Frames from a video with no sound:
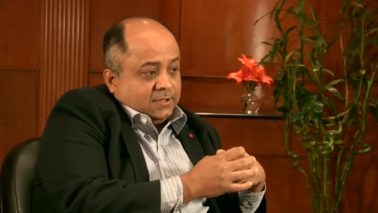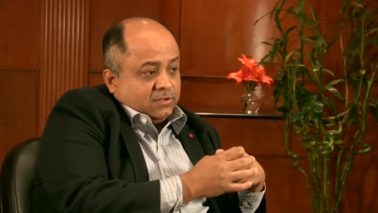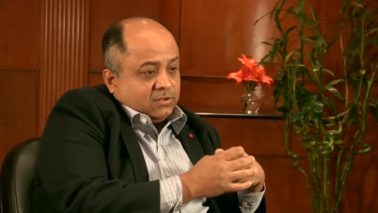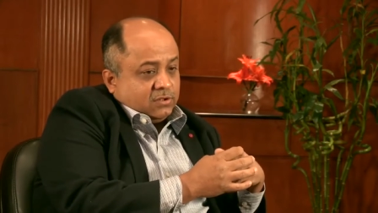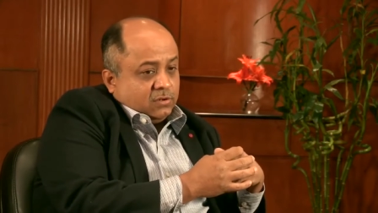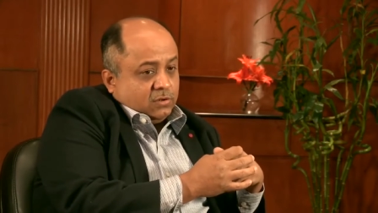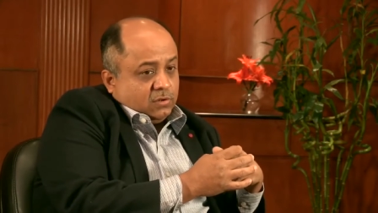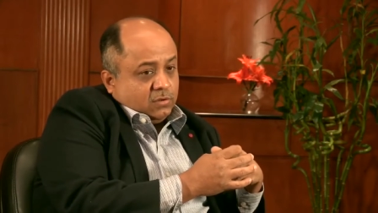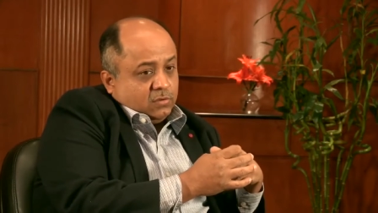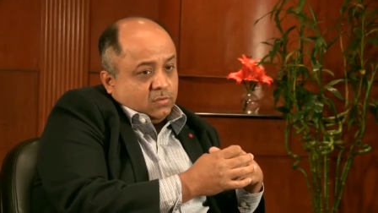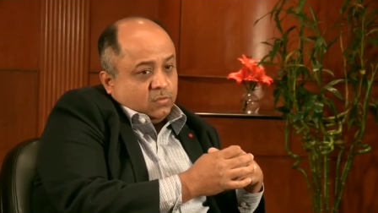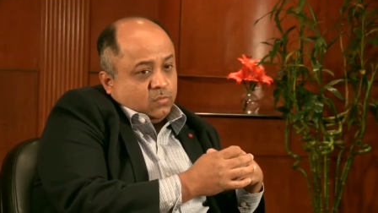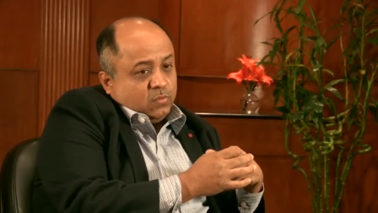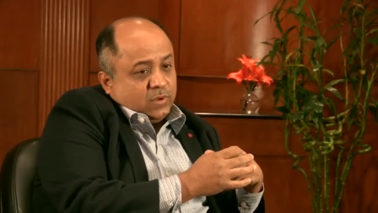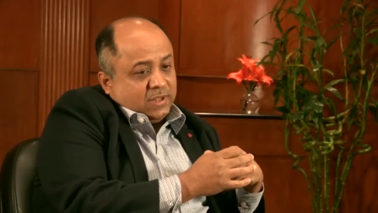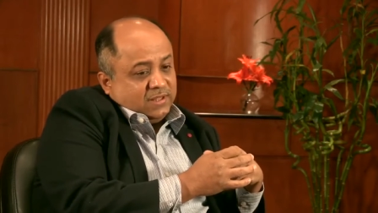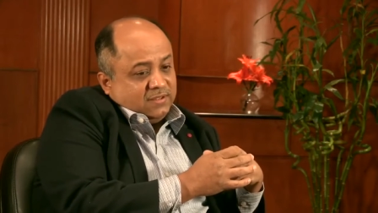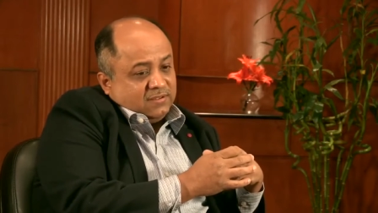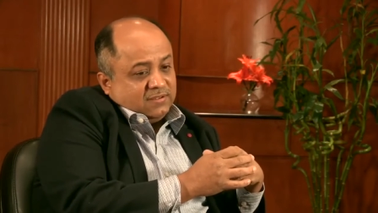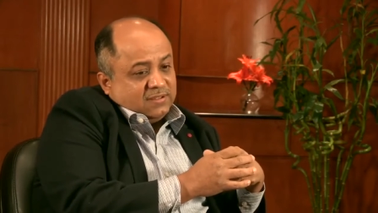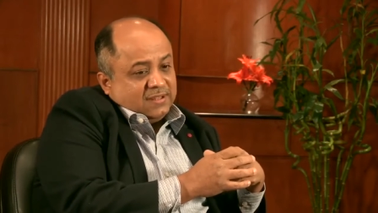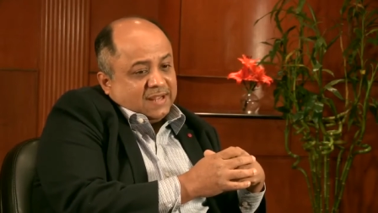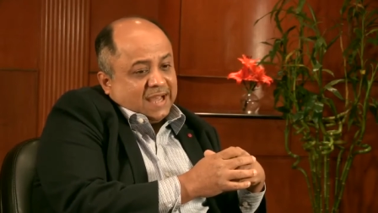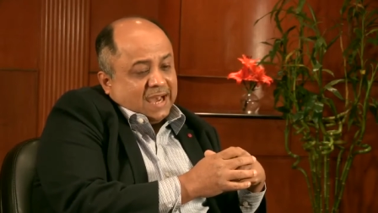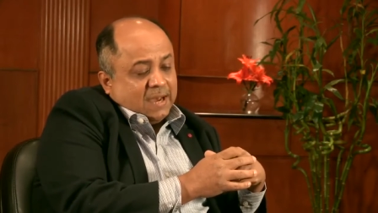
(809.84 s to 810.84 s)
So
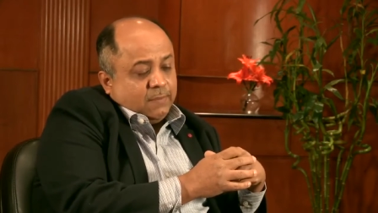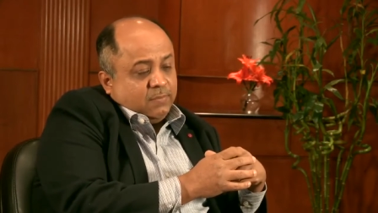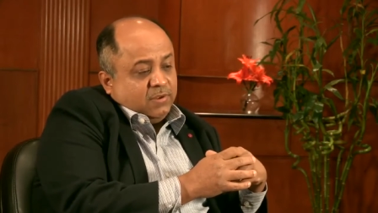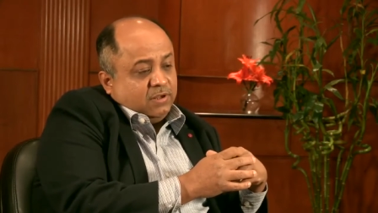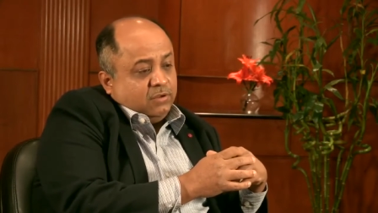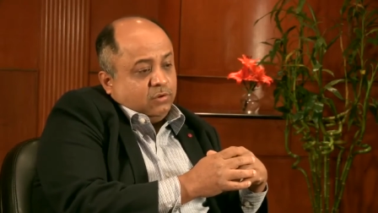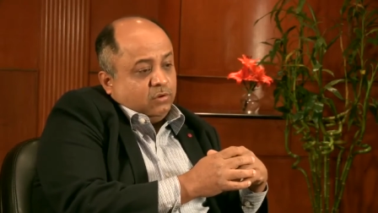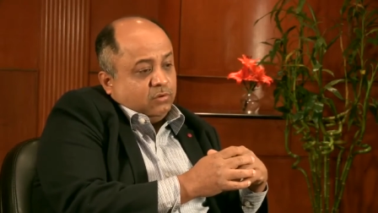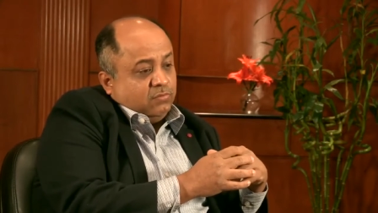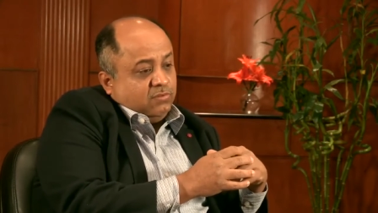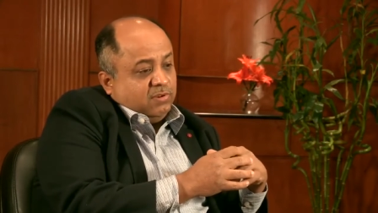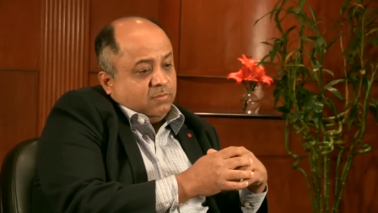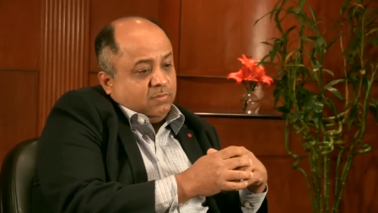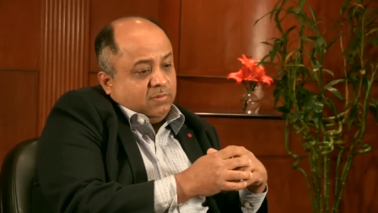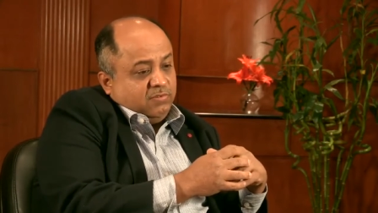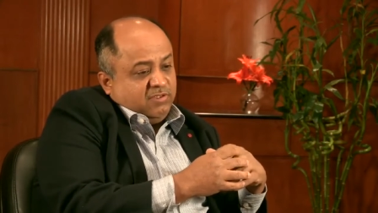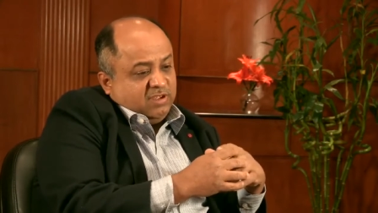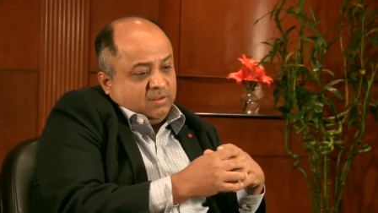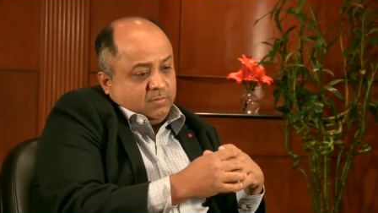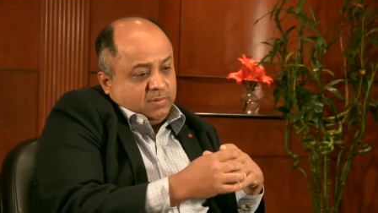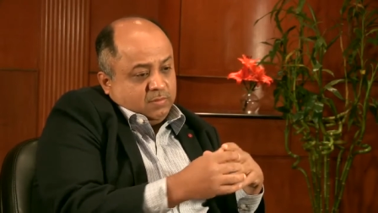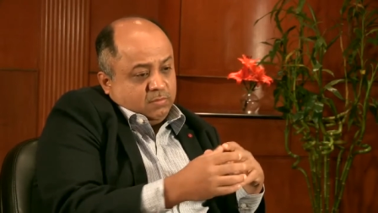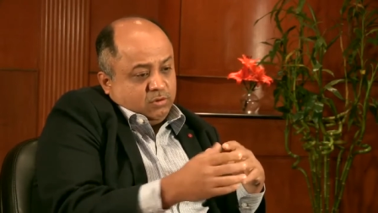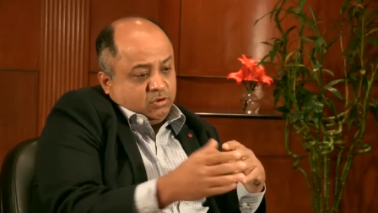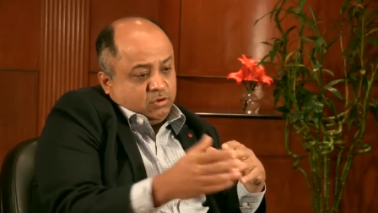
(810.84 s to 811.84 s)
once that happens, you will be,
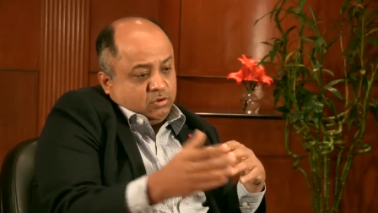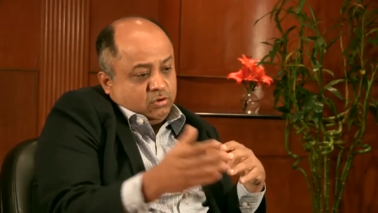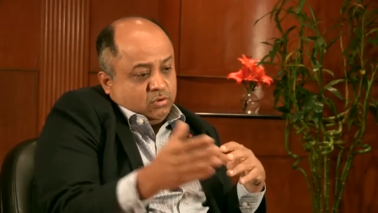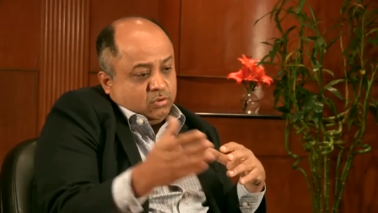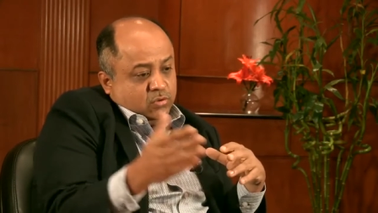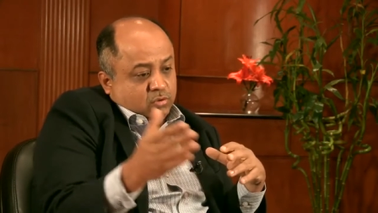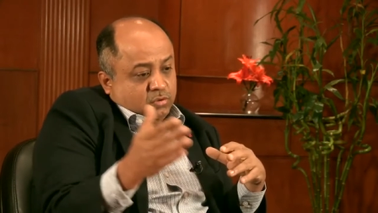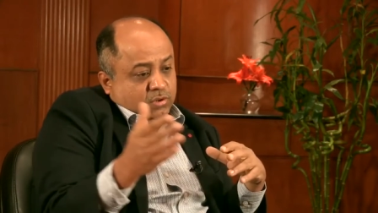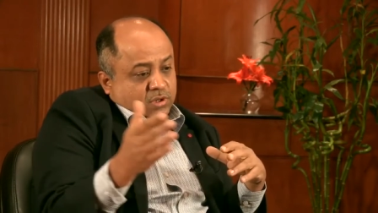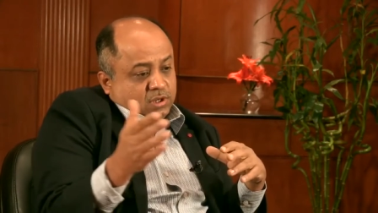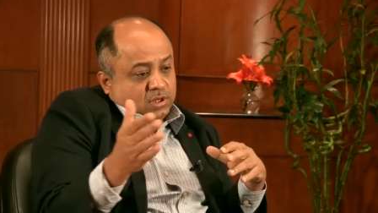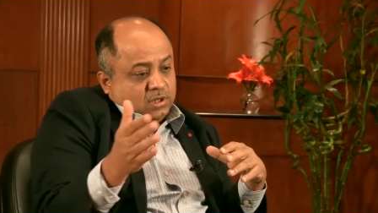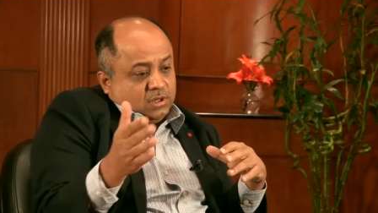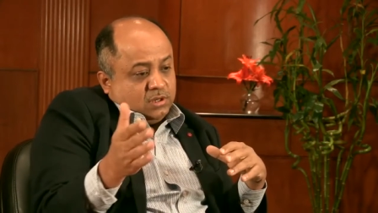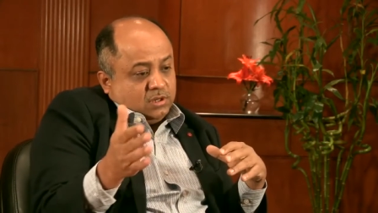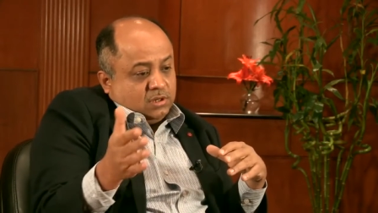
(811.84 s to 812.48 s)
will be able to do